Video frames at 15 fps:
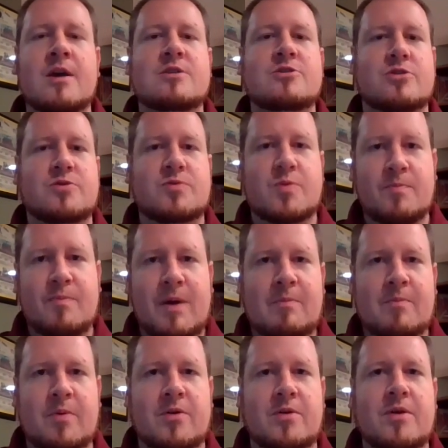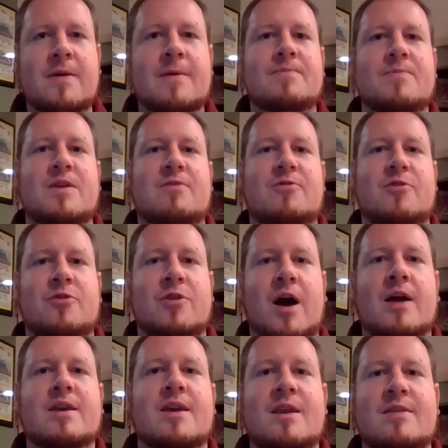Just remember that if you're
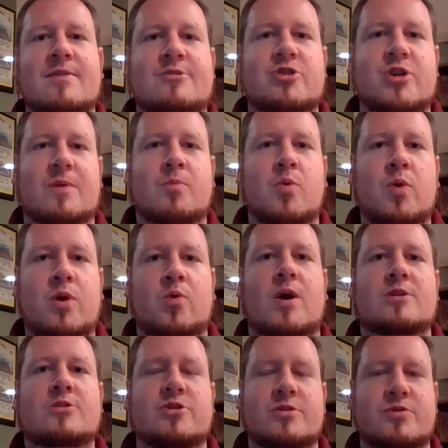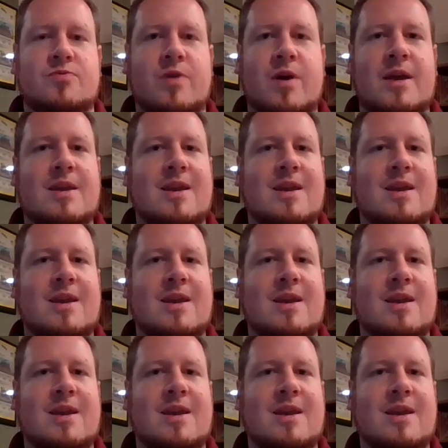not getting the checkpoint questions right,